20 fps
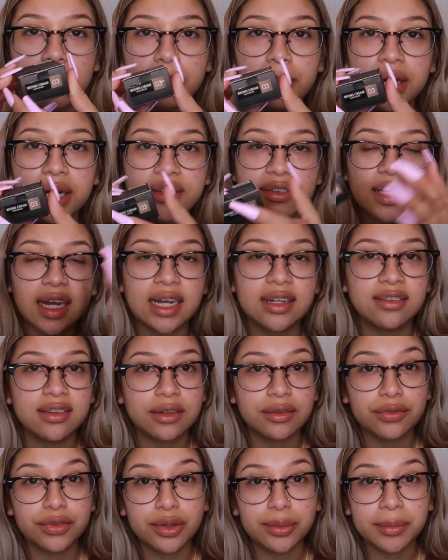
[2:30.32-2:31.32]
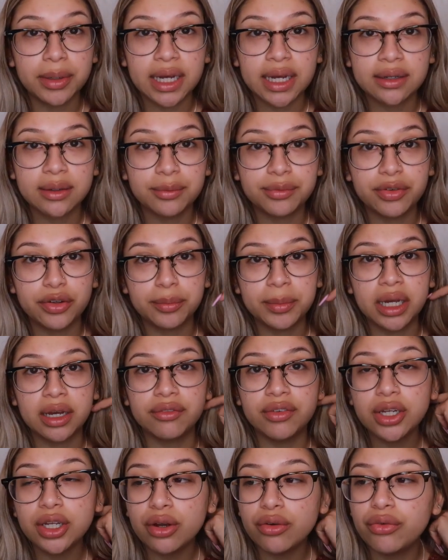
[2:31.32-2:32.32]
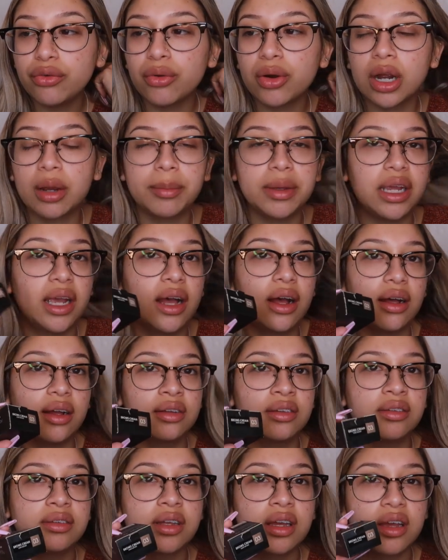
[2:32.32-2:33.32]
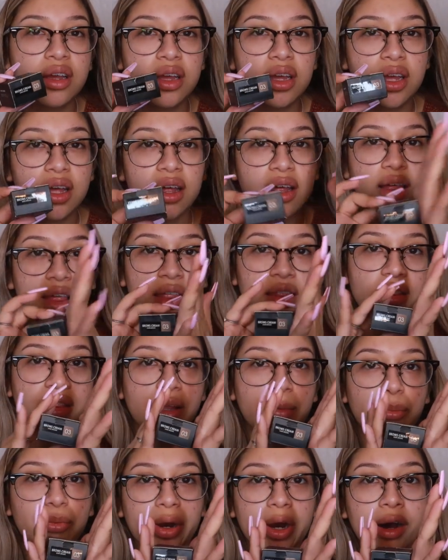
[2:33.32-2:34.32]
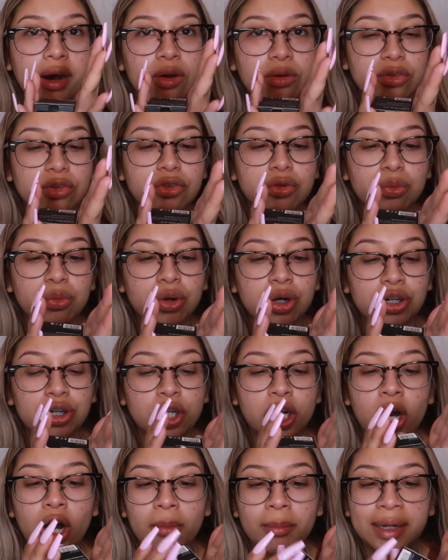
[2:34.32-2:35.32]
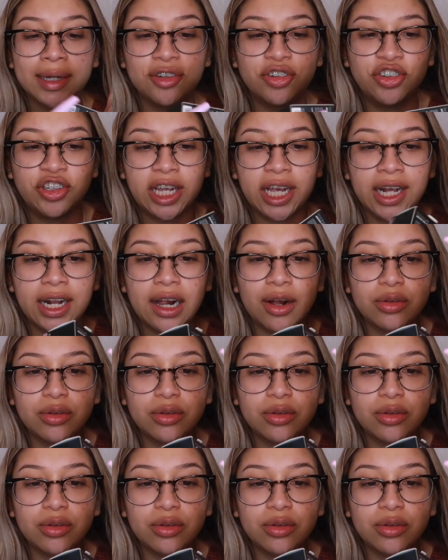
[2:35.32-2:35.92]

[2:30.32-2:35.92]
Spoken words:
but I didn't end up filming a video for it because the brows were not my shade.